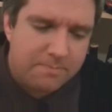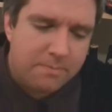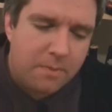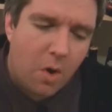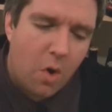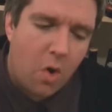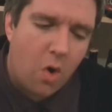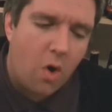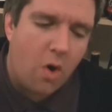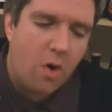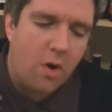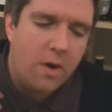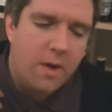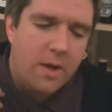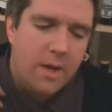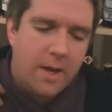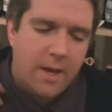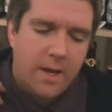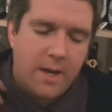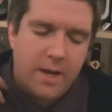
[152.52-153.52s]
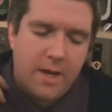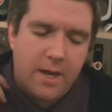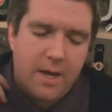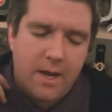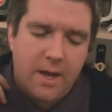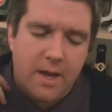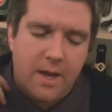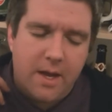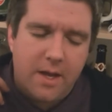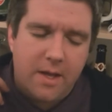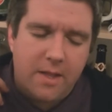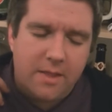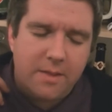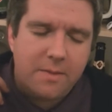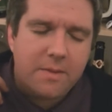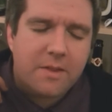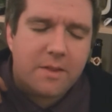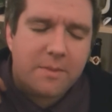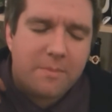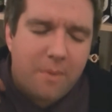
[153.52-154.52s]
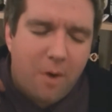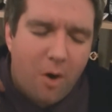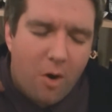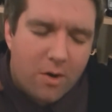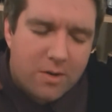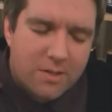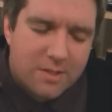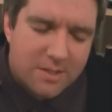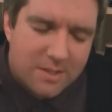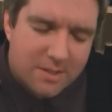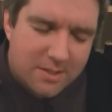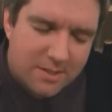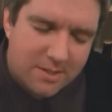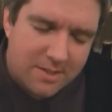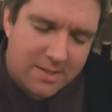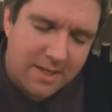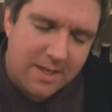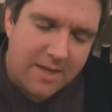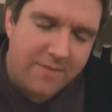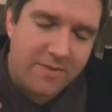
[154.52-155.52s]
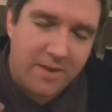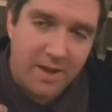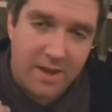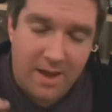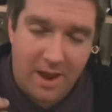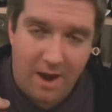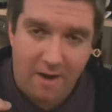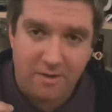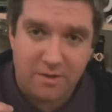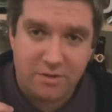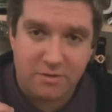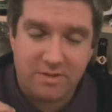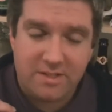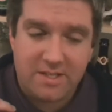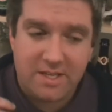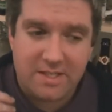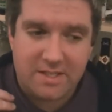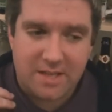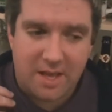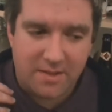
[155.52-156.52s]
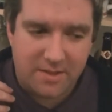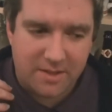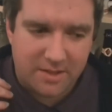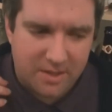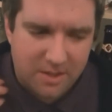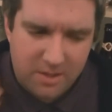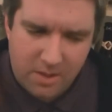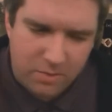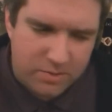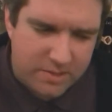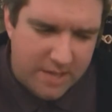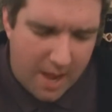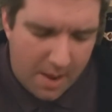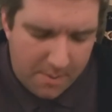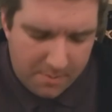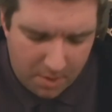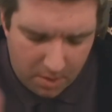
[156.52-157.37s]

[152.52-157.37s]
more, the more significant characteristics are those dark